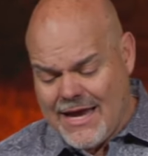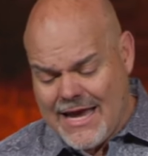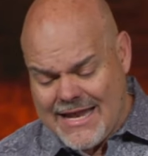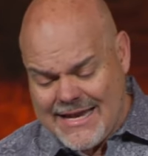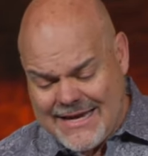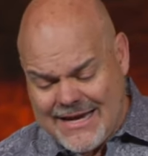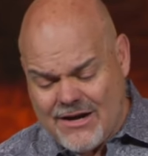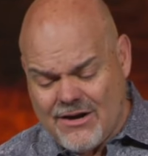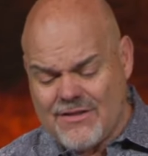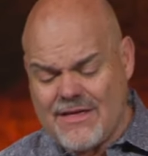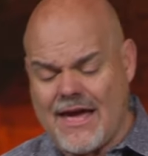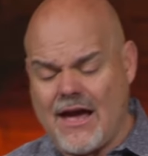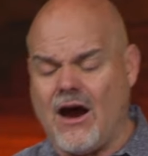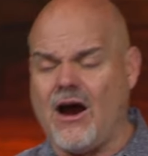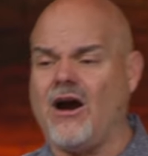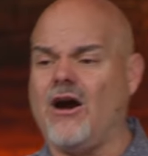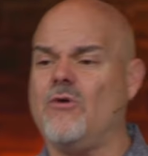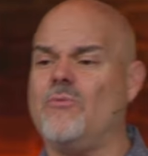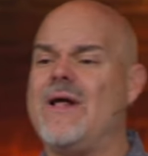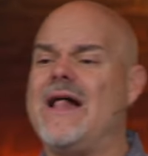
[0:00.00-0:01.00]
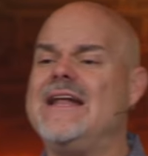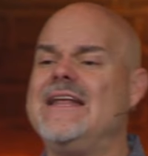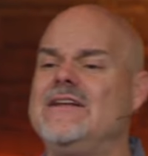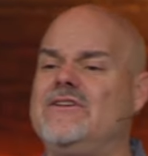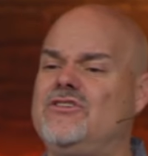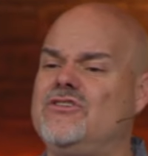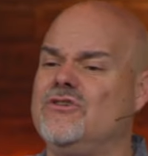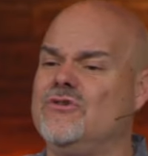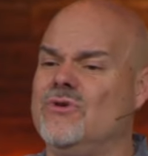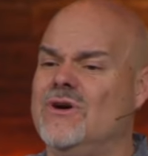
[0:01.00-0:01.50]
And here they are ready
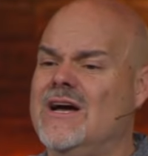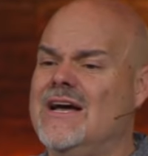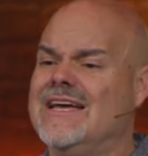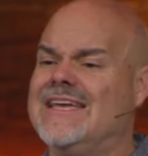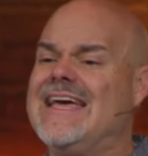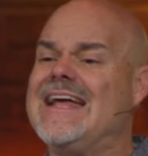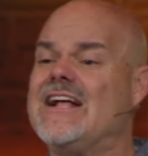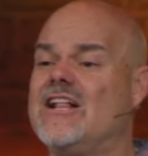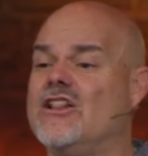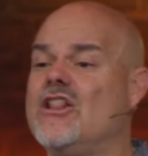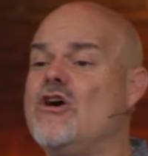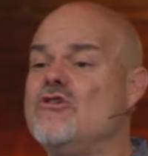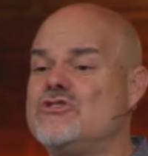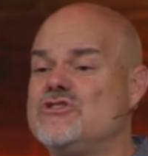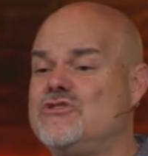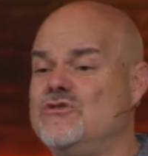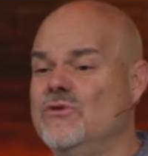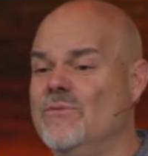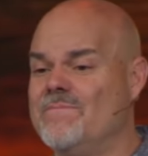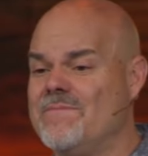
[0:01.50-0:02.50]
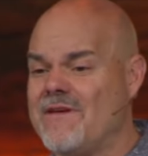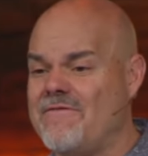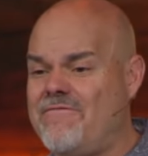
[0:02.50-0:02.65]
to get close to